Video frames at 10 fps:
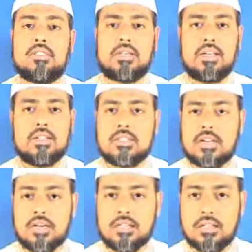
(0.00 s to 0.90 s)
Again,
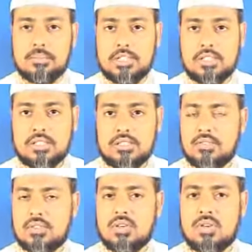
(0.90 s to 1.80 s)
Ya Allah means,
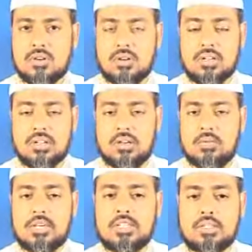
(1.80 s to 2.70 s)
oh
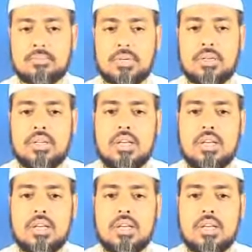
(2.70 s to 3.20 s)
Allah. Very simple.